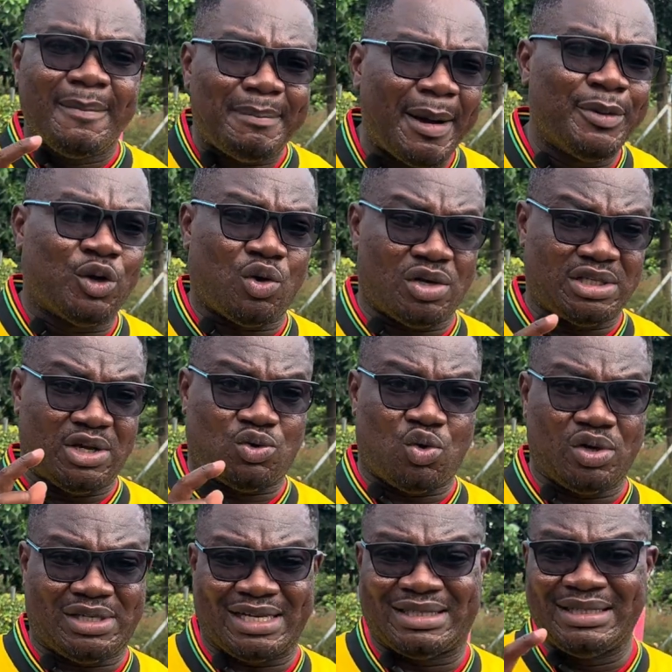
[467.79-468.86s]
But because the
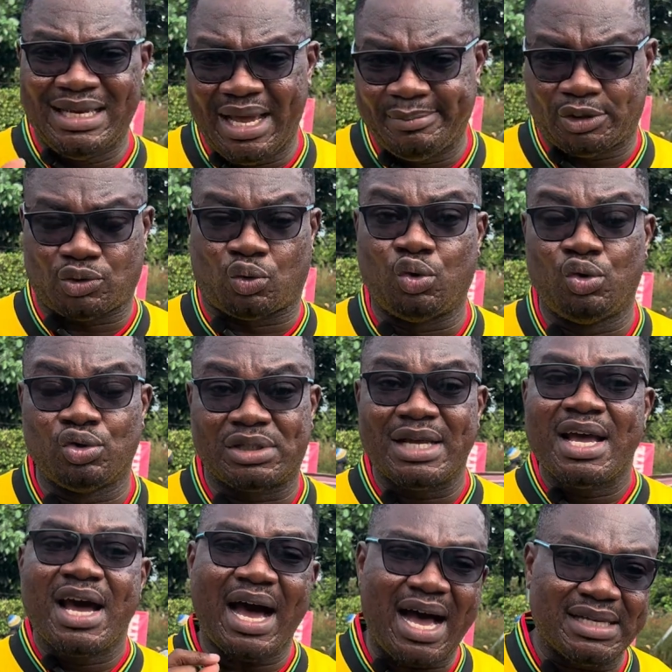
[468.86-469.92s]
coach has named Kudus
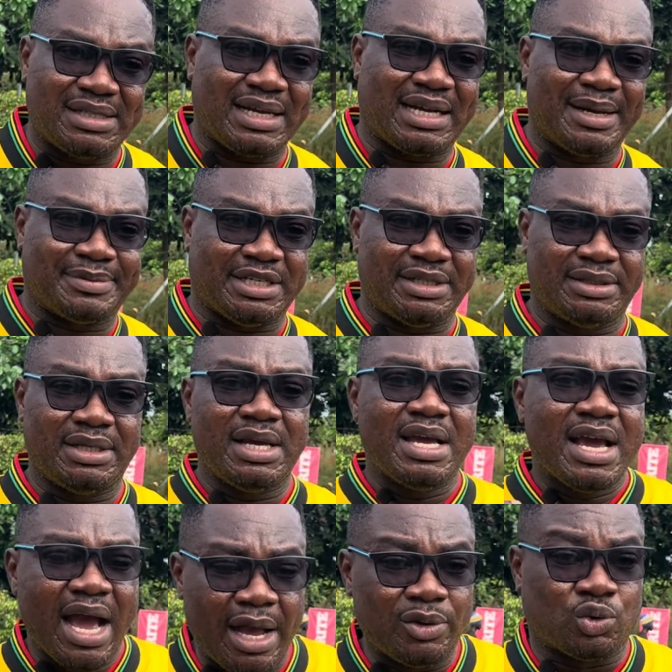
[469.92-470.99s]
as the captain,
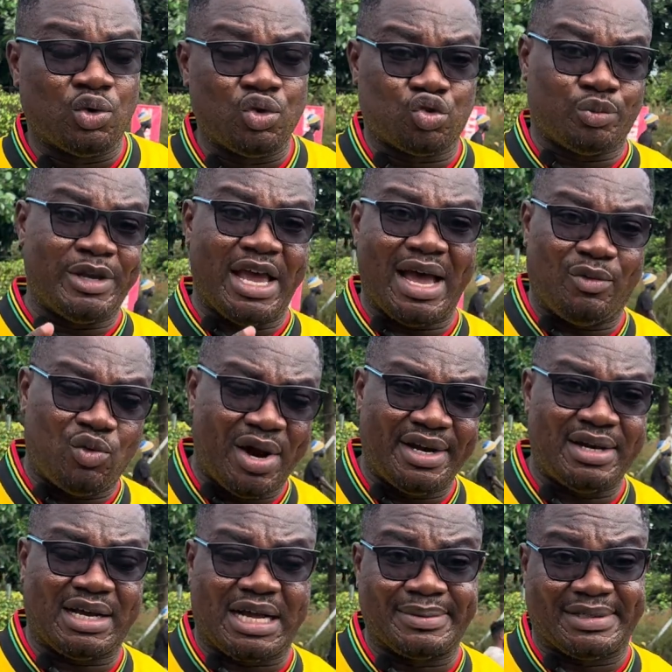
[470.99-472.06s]
and Kudus will be
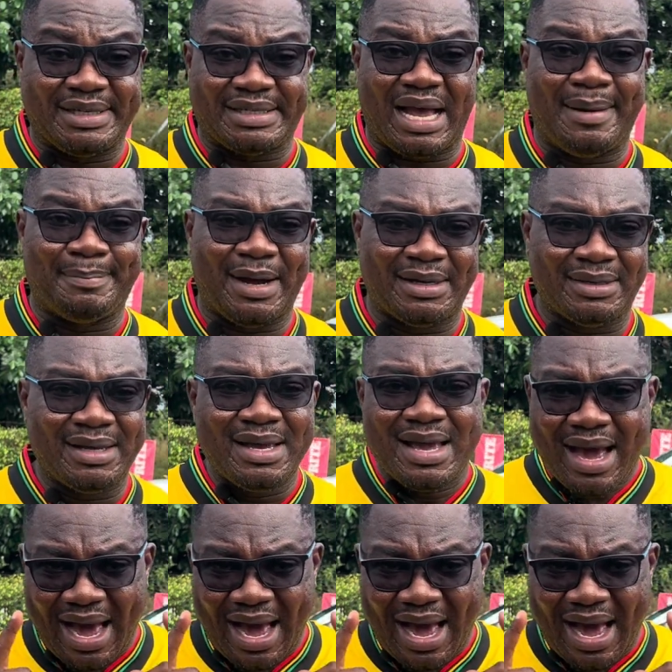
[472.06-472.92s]
wearing the captain's armband,